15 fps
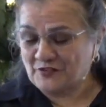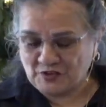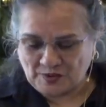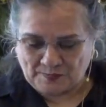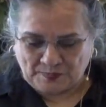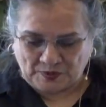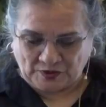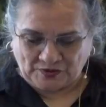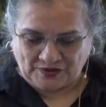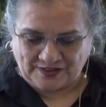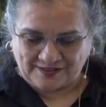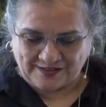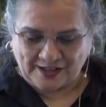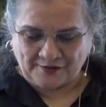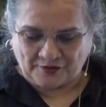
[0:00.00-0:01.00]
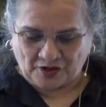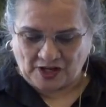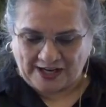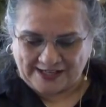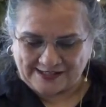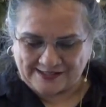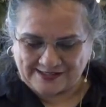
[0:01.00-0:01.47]
for the birth of
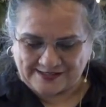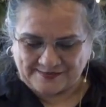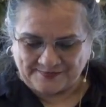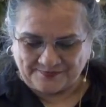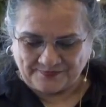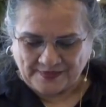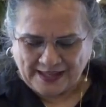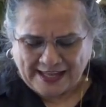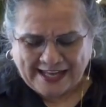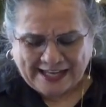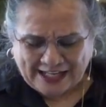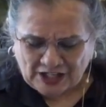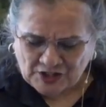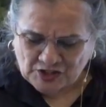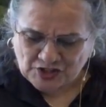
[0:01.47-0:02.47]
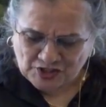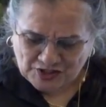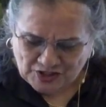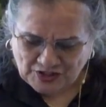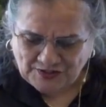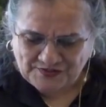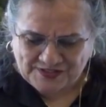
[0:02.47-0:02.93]
Christ. It
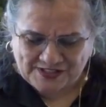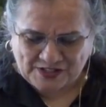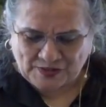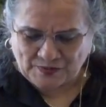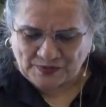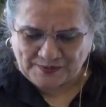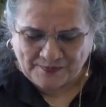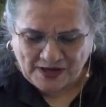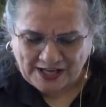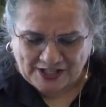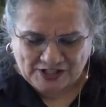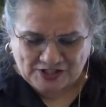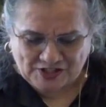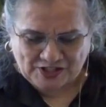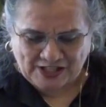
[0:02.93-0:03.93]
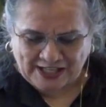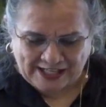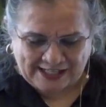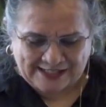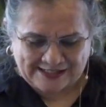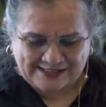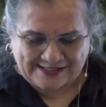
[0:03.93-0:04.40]
serves as a reminder
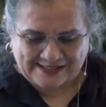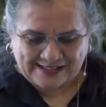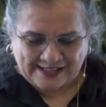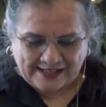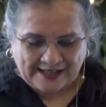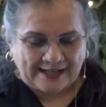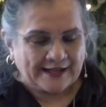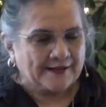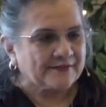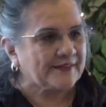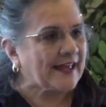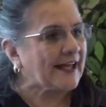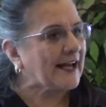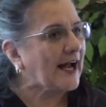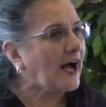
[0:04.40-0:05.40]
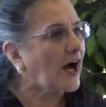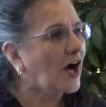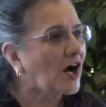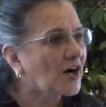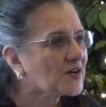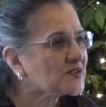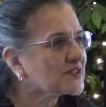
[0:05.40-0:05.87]
to us that
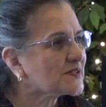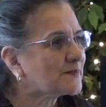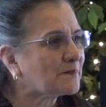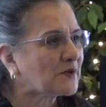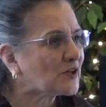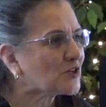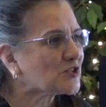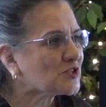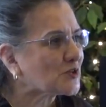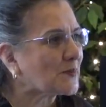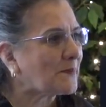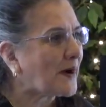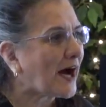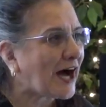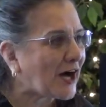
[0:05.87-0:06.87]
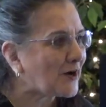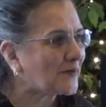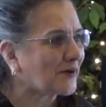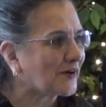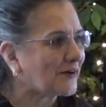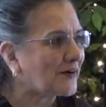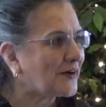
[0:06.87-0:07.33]
our spiritual
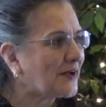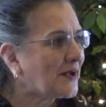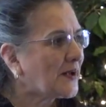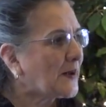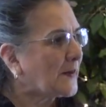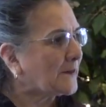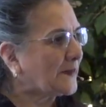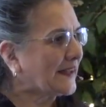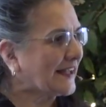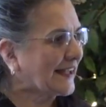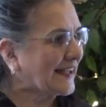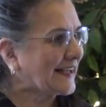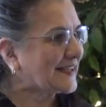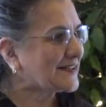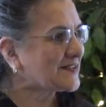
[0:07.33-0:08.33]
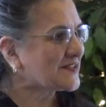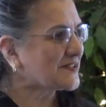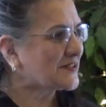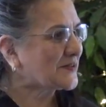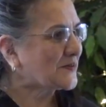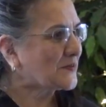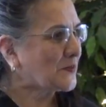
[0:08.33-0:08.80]
power
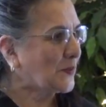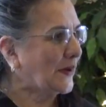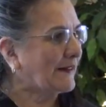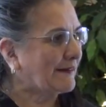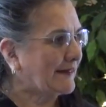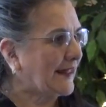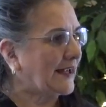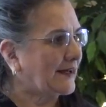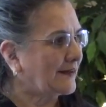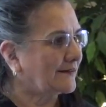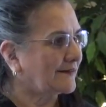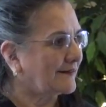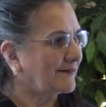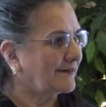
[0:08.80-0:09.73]
begins within.